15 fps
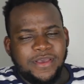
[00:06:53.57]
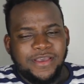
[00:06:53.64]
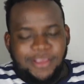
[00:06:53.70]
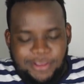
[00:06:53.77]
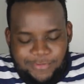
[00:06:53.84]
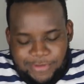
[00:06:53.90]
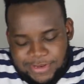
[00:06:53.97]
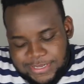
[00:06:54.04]

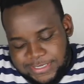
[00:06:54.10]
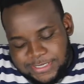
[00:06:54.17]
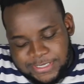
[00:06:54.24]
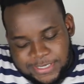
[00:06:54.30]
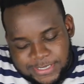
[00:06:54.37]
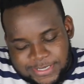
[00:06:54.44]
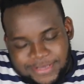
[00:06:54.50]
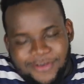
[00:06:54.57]
You mean
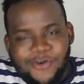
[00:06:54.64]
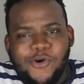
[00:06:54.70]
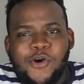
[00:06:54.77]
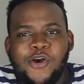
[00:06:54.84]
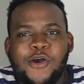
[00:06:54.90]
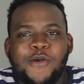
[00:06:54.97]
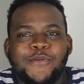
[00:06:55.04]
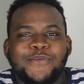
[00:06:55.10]
this,
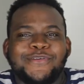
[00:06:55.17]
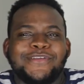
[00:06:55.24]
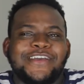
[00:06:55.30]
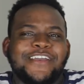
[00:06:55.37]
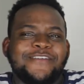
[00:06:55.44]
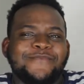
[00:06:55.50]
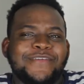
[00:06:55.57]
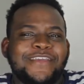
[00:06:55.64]
or you know
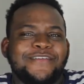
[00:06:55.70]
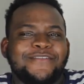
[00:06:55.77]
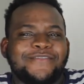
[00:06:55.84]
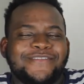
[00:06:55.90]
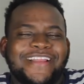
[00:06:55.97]
what I mean?